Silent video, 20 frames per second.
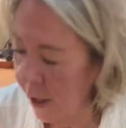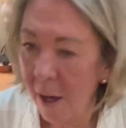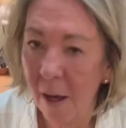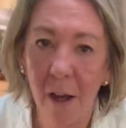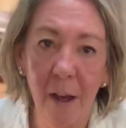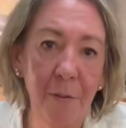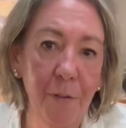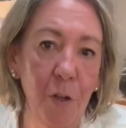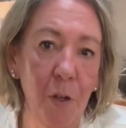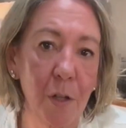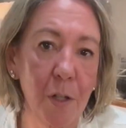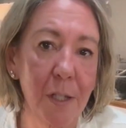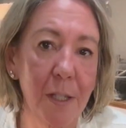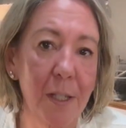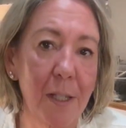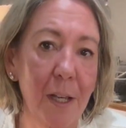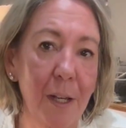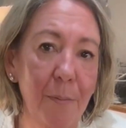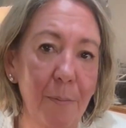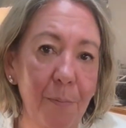I've got
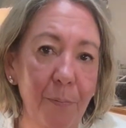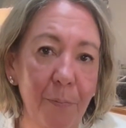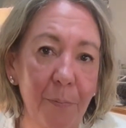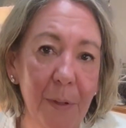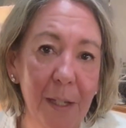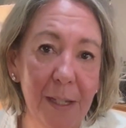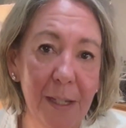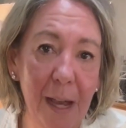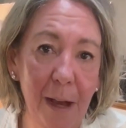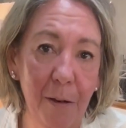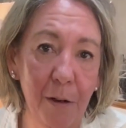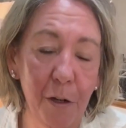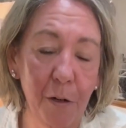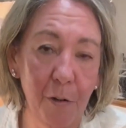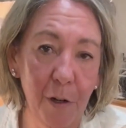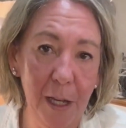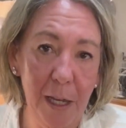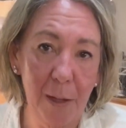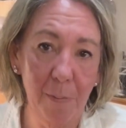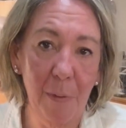some sour
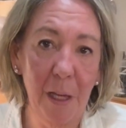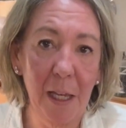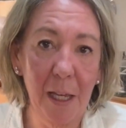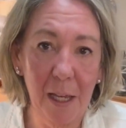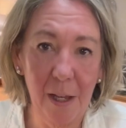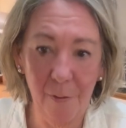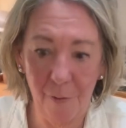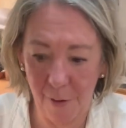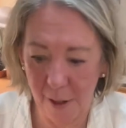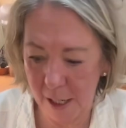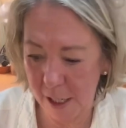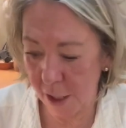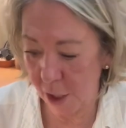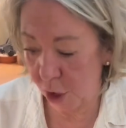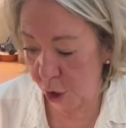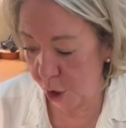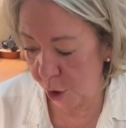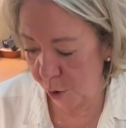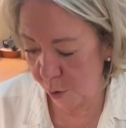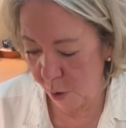cream. If it's
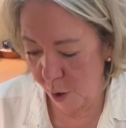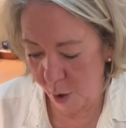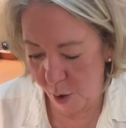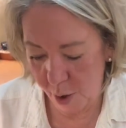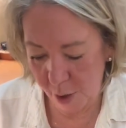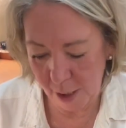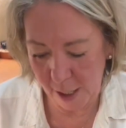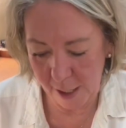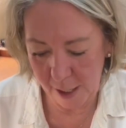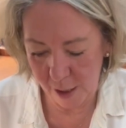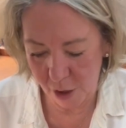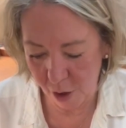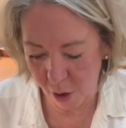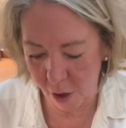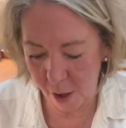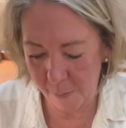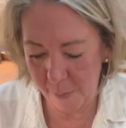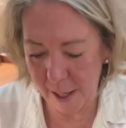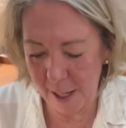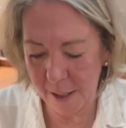too hot, I can
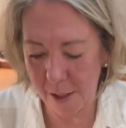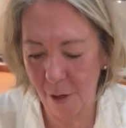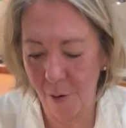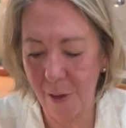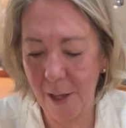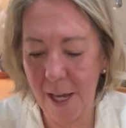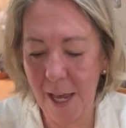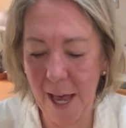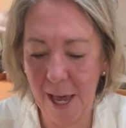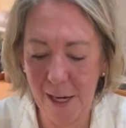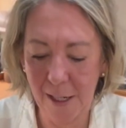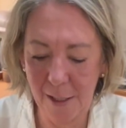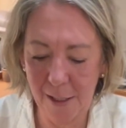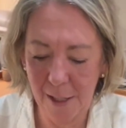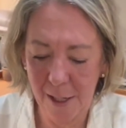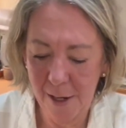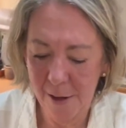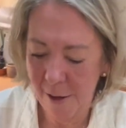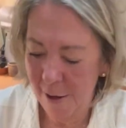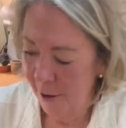dollop that on the end.
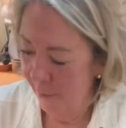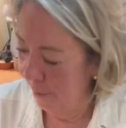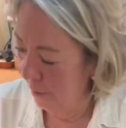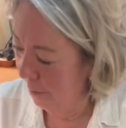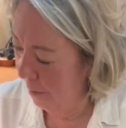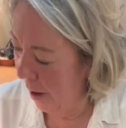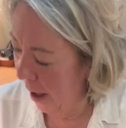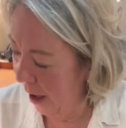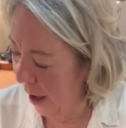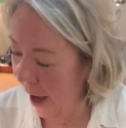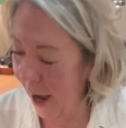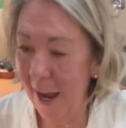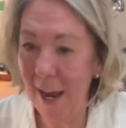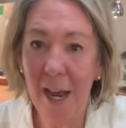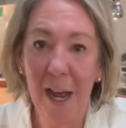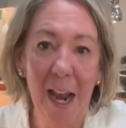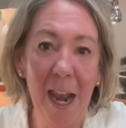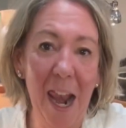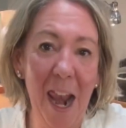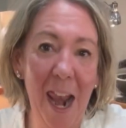My
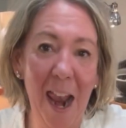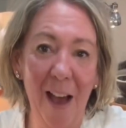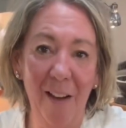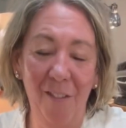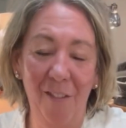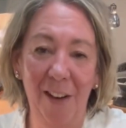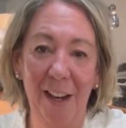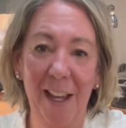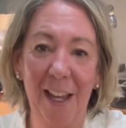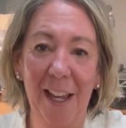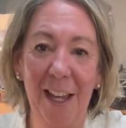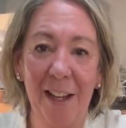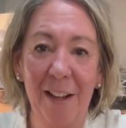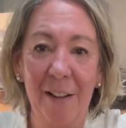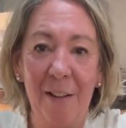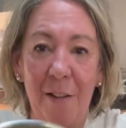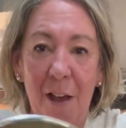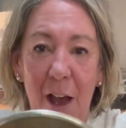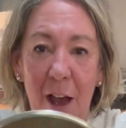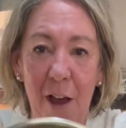lovely
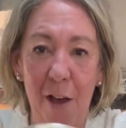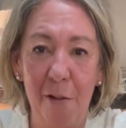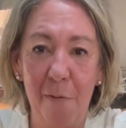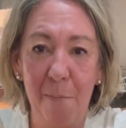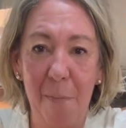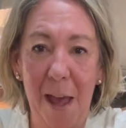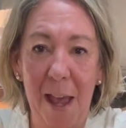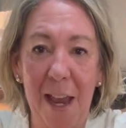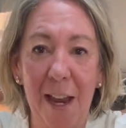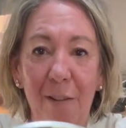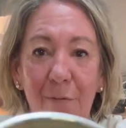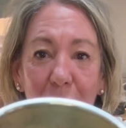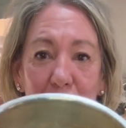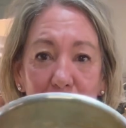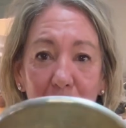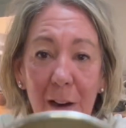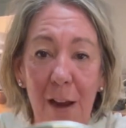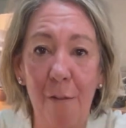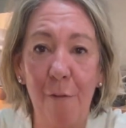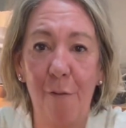homemade
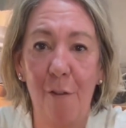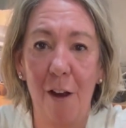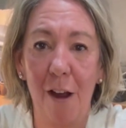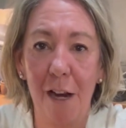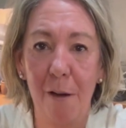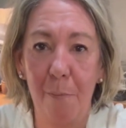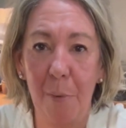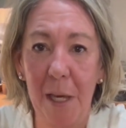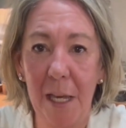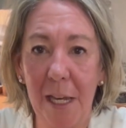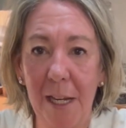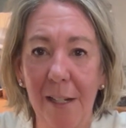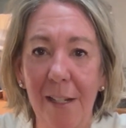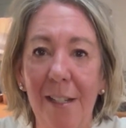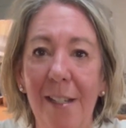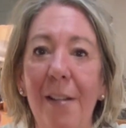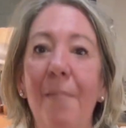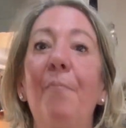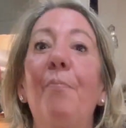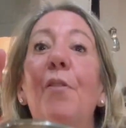refried
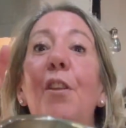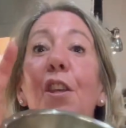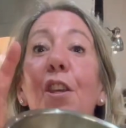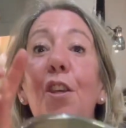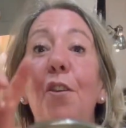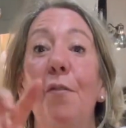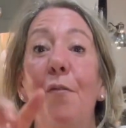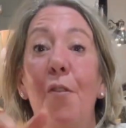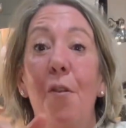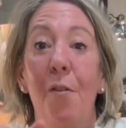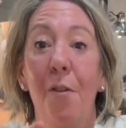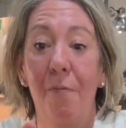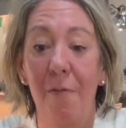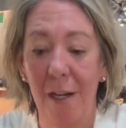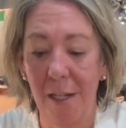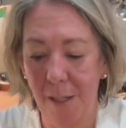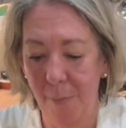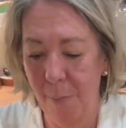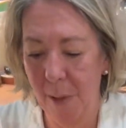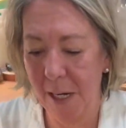beans. You've got the
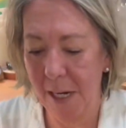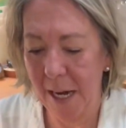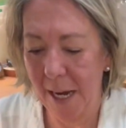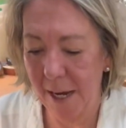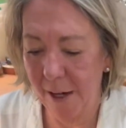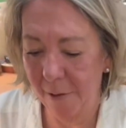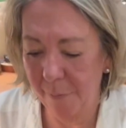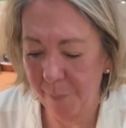recipe now.